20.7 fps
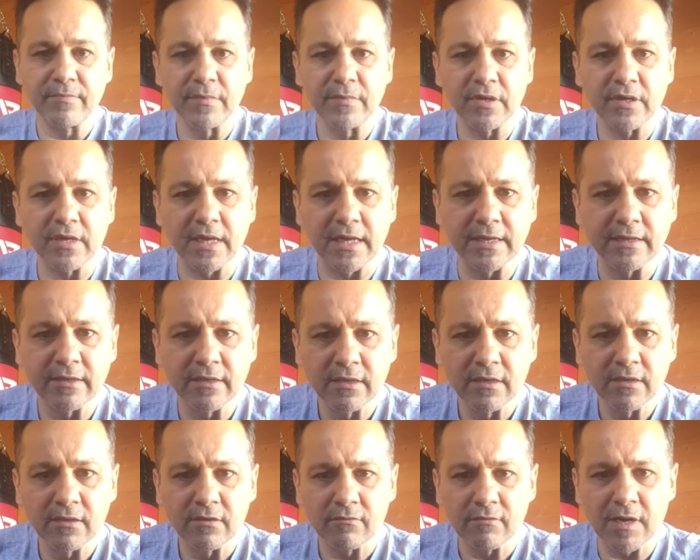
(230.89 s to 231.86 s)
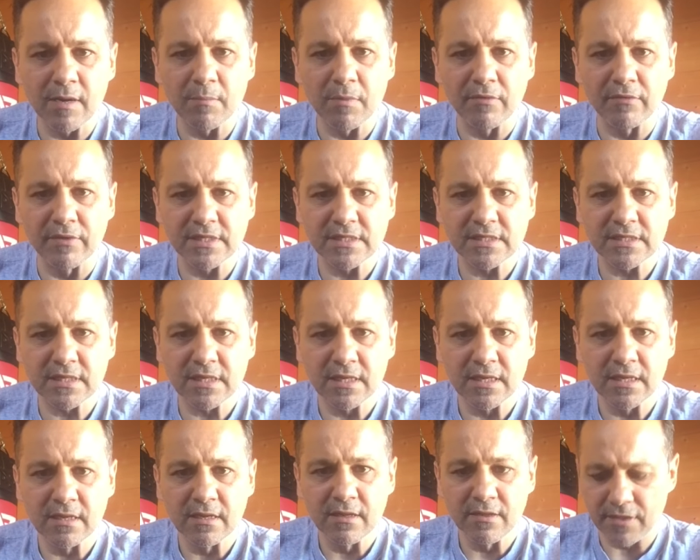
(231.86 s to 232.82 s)
Okay, around my wrist.
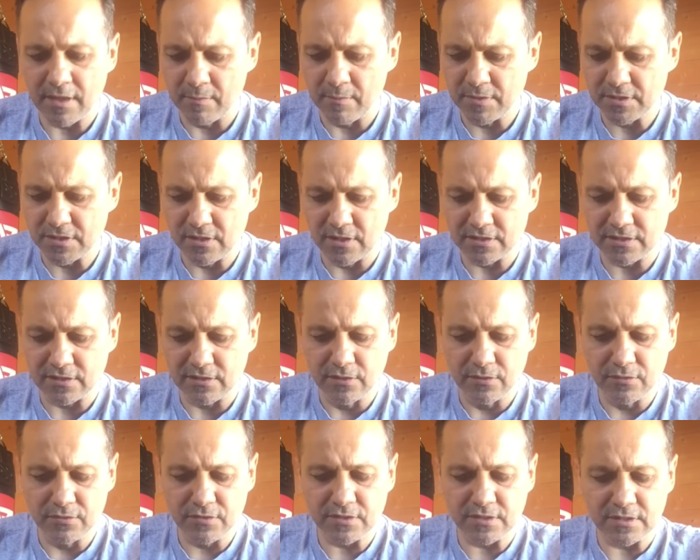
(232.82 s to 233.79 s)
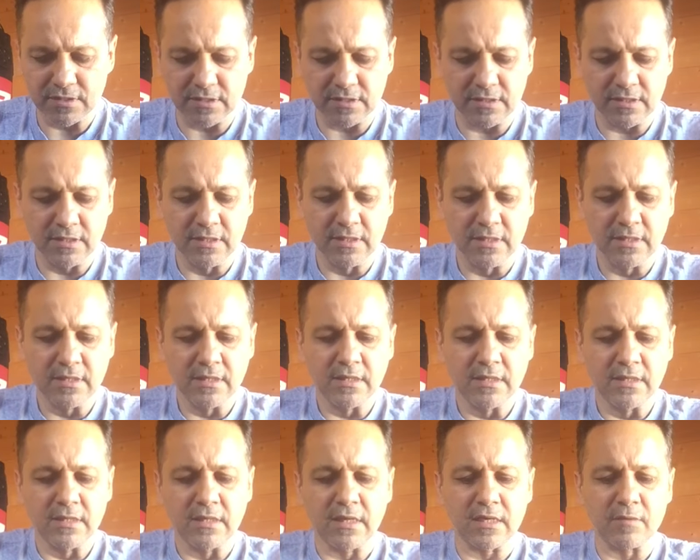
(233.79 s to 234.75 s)
Thumb is nice and loose,
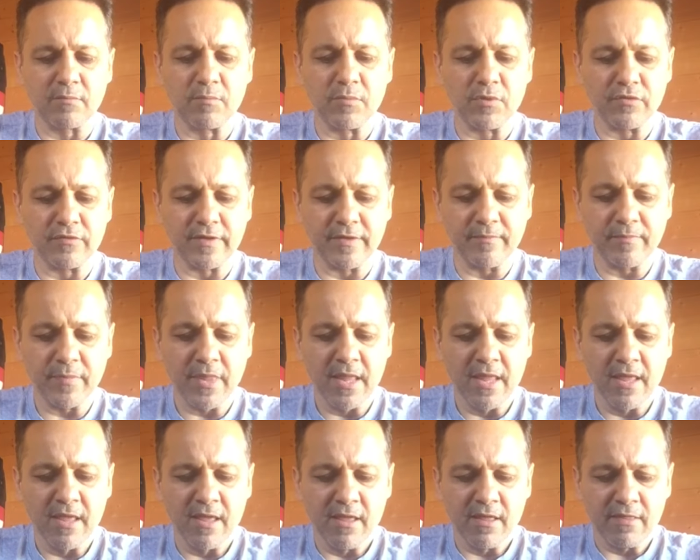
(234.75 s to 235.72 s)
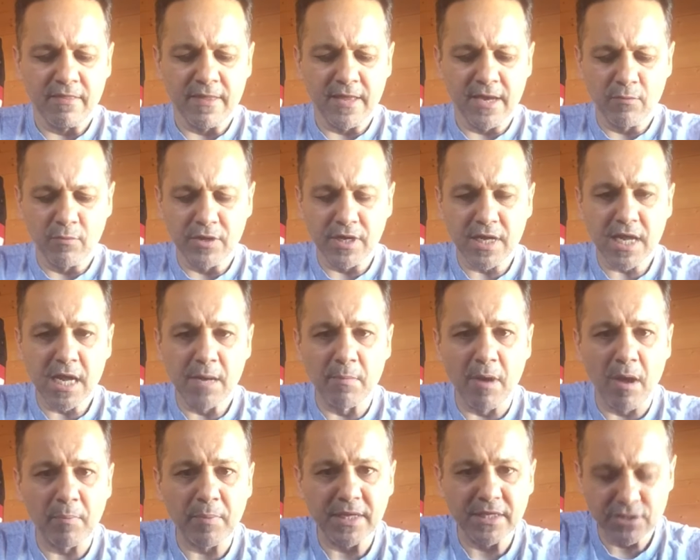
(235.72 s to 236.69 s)
I can move it. Then I want to come
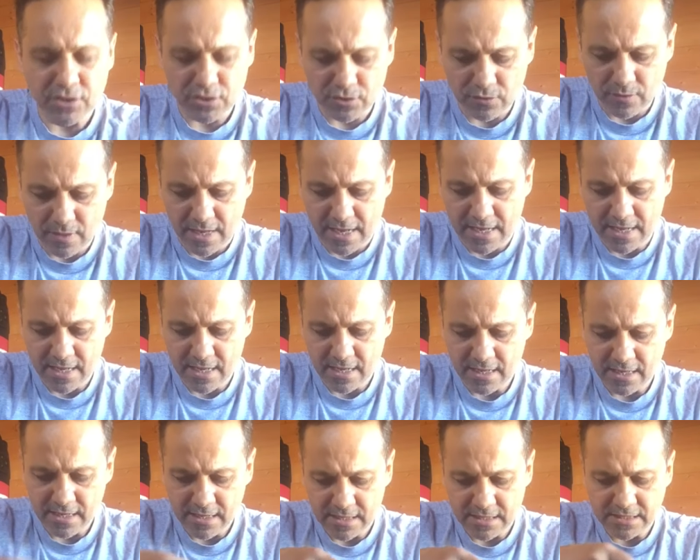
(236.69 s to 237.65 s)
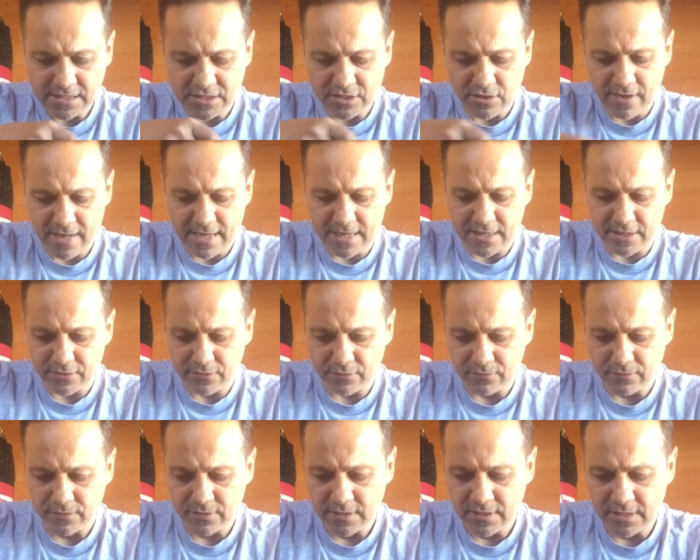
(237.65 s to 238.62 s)
up into a diagonal.
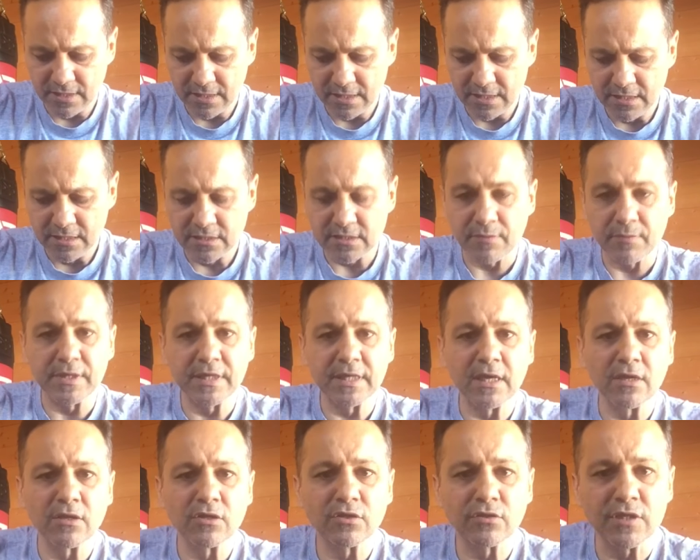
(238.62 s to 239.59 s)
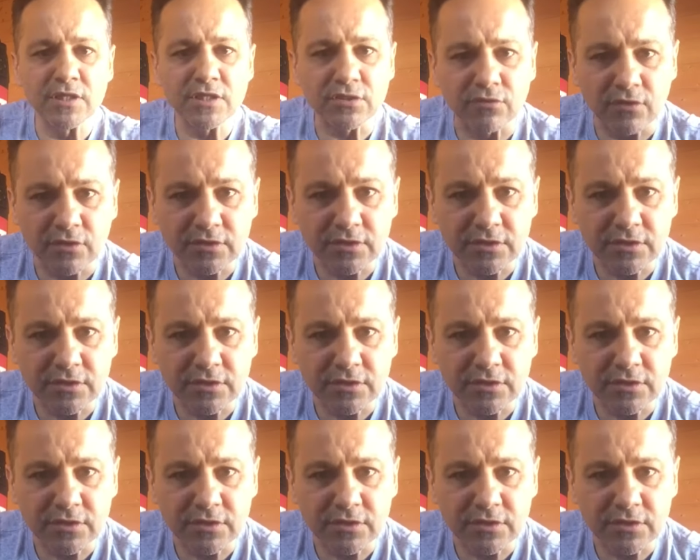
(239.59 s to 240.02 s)
So we're going to go crisscross.